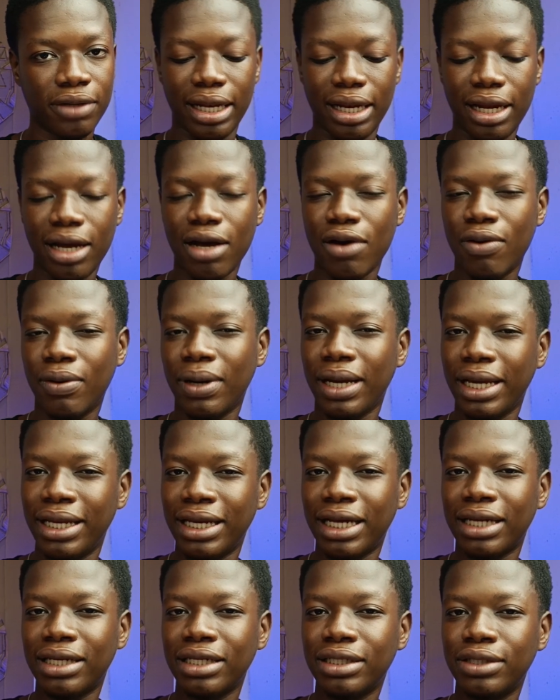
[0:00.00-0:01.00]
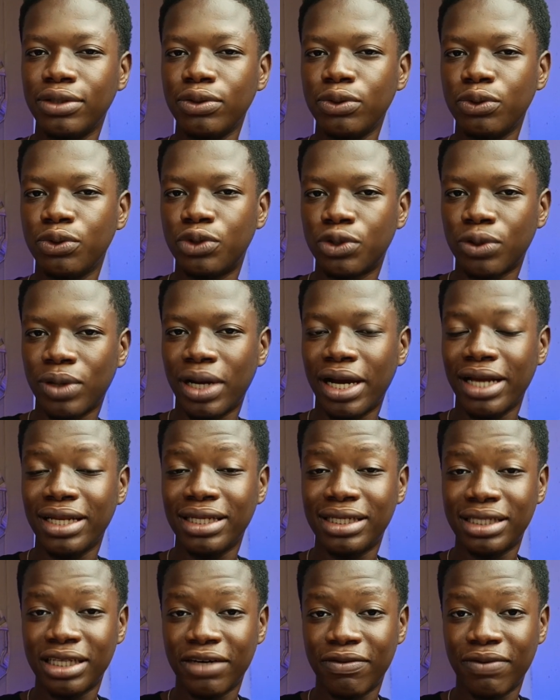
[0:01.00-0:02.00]
Now, in addition to trying
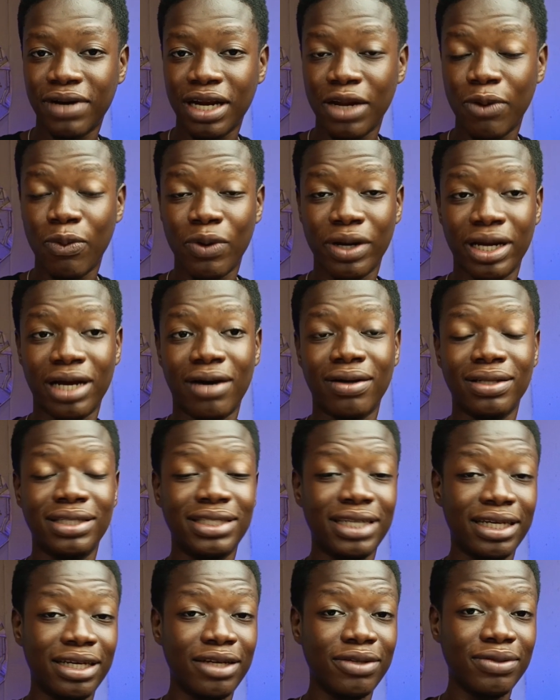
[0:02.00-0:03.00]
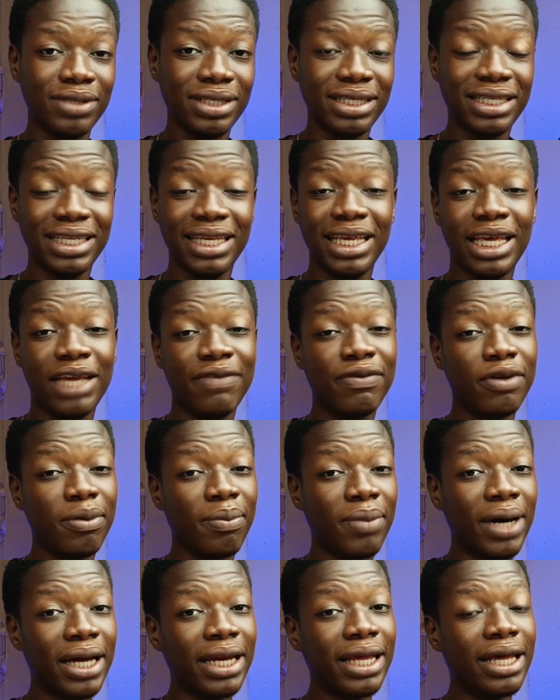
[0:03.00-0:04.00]
severally without checking to see if your
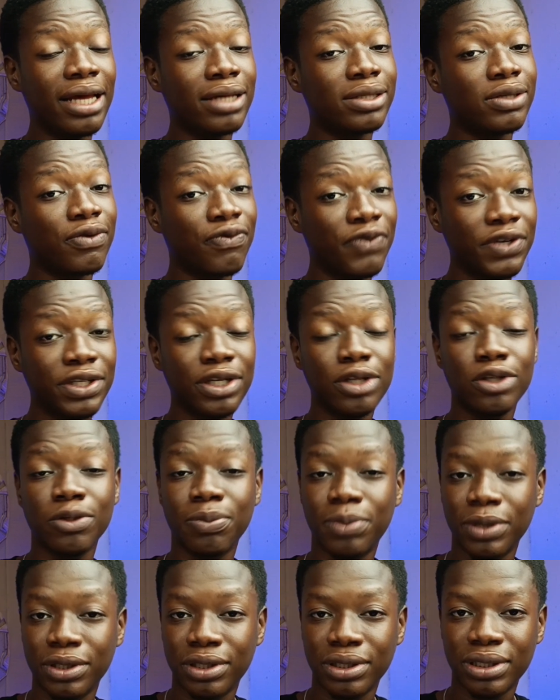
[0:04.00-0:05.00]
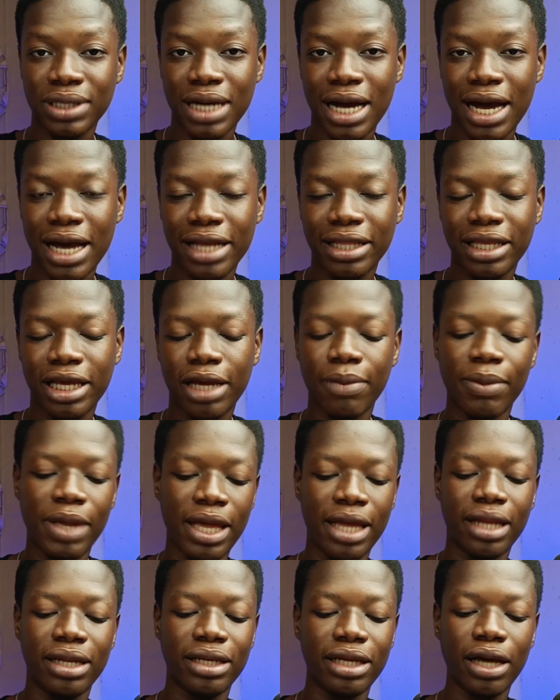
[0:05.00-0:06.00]
money is sufficient to purchase the item,
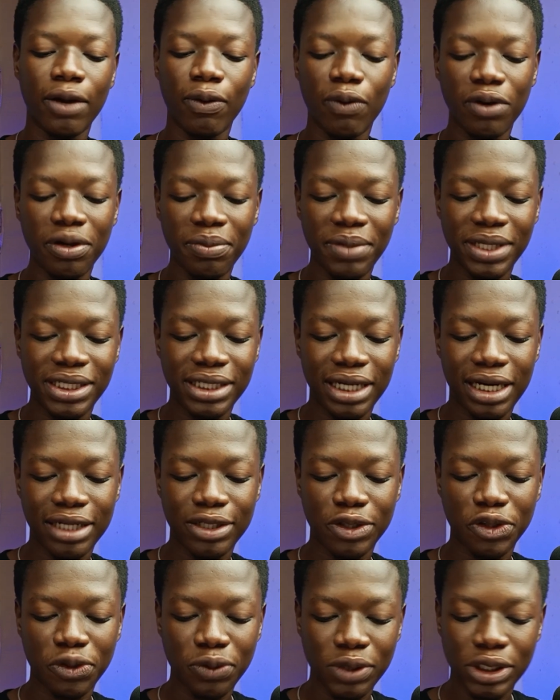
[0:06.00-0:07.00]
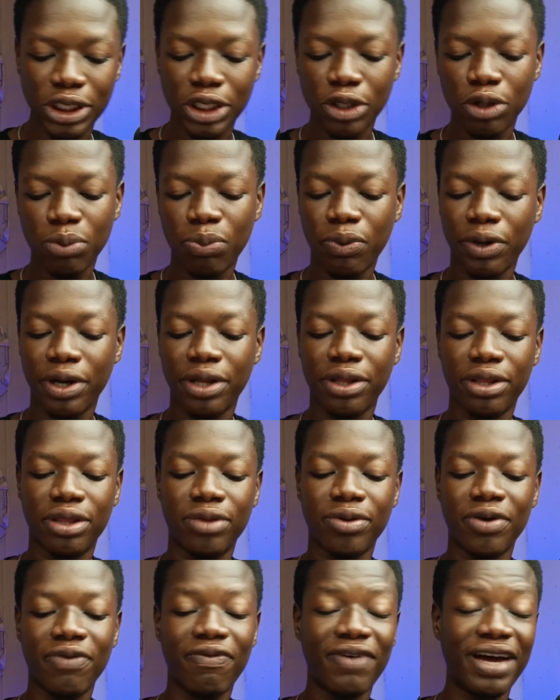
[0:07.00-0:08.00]
they are going to be charging you
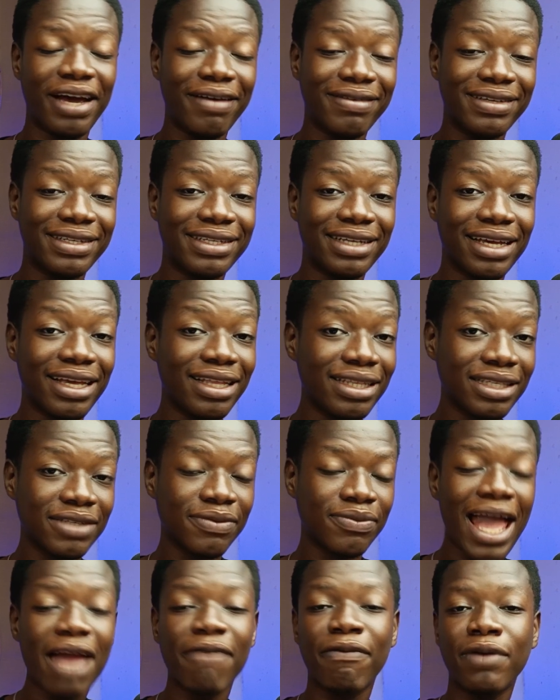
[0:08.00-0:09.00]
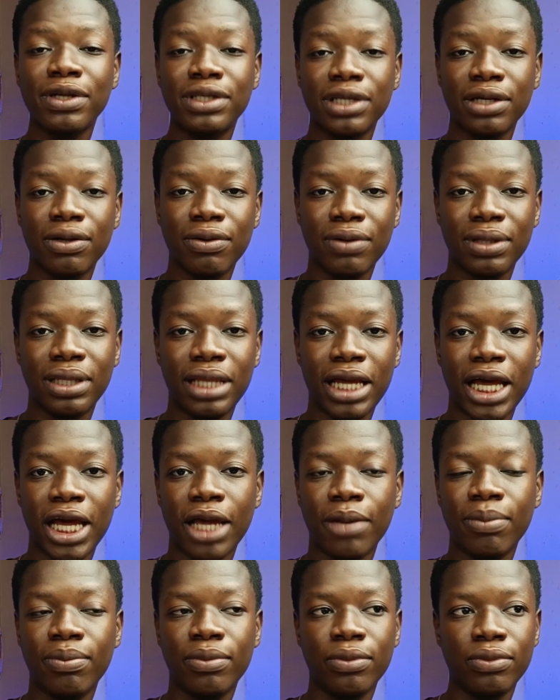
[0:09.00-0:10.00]
0.35 cents every single
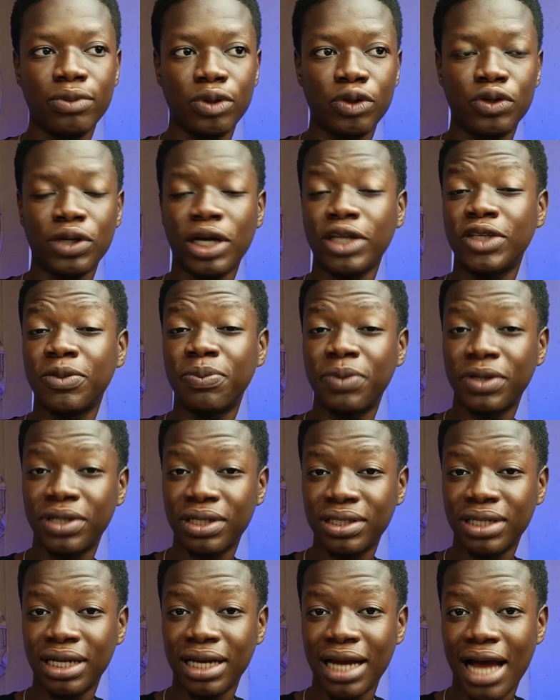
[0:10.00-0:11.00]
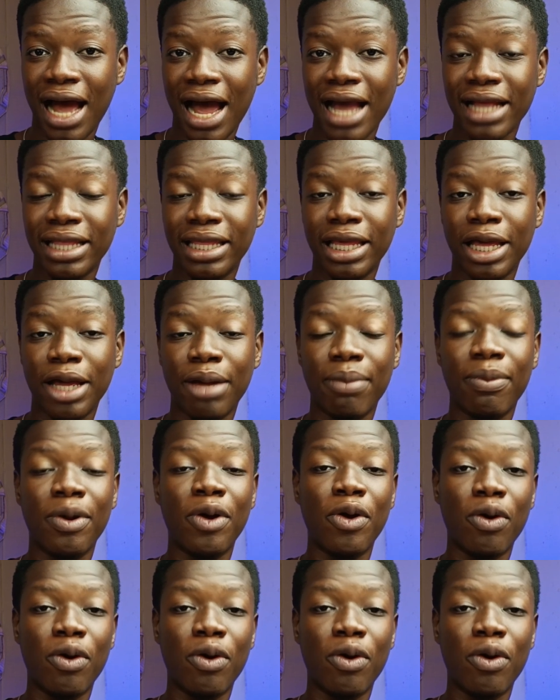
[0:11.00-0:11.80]
time you try to purchase an item